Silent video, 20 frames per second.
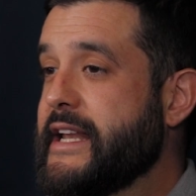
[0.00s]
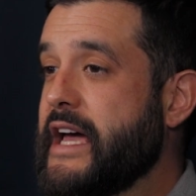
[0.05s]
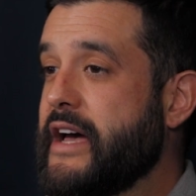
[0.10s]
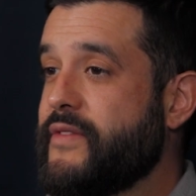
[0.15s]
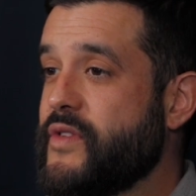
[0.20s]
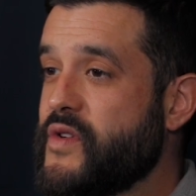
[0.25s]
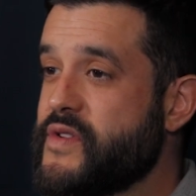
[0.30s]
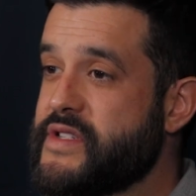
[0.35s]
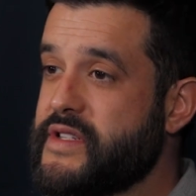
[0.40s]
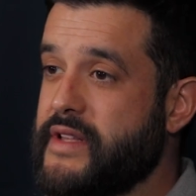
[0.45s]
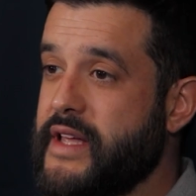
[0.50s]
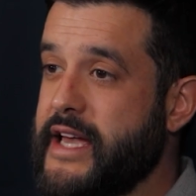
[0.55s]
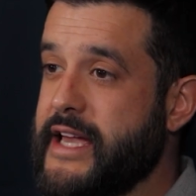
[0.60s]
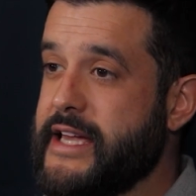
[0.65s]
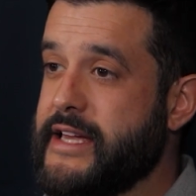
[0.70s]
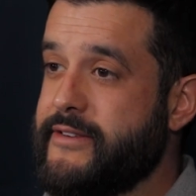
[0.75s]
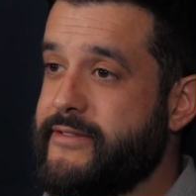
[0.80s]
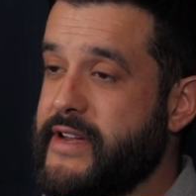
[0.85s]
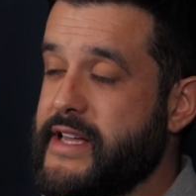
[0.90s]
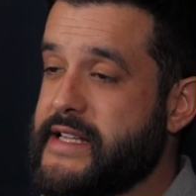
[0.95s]
have those
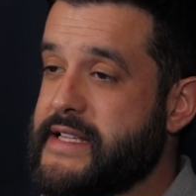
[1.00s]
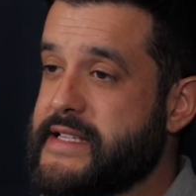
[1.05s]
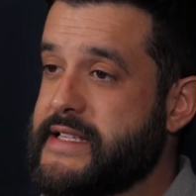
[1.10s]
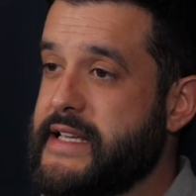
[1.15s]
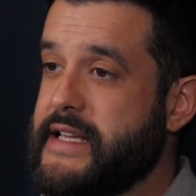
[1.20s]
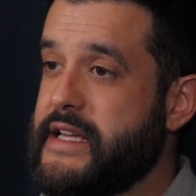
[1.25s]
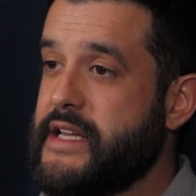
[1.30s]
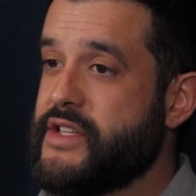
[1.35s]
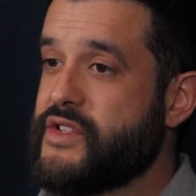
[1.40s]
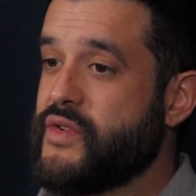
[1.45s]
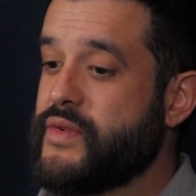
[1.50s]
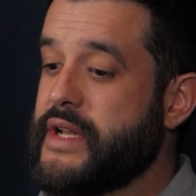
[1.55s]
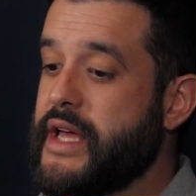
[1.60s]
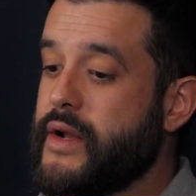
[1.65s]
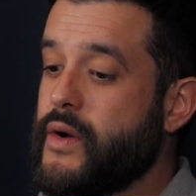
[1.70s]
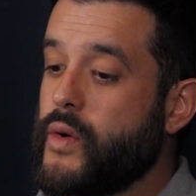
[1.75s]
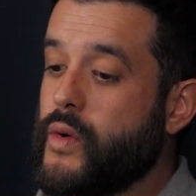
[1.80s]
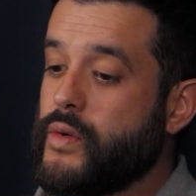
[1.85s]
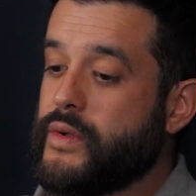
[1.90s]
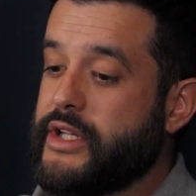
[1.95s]
client events. So
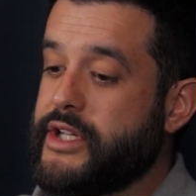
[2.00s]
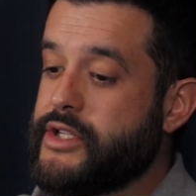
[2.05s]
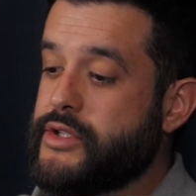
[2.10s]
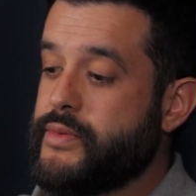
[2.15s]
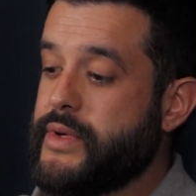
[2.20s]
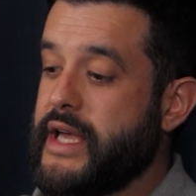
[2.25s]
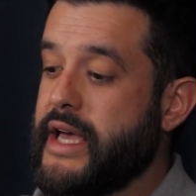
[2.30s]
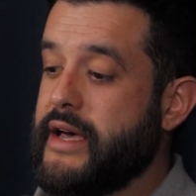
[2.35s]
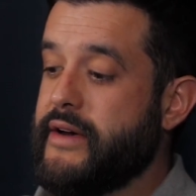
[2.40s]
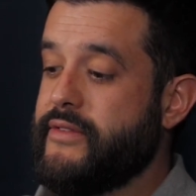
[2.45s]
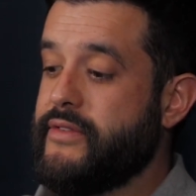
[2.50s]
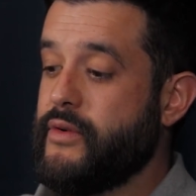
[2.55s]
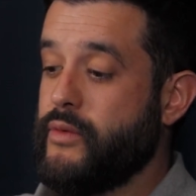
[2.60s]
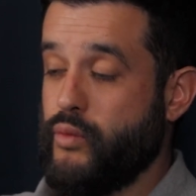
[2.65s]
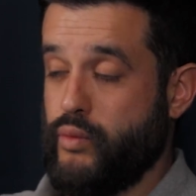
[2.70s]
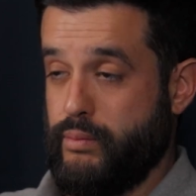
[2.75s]
not only do we have,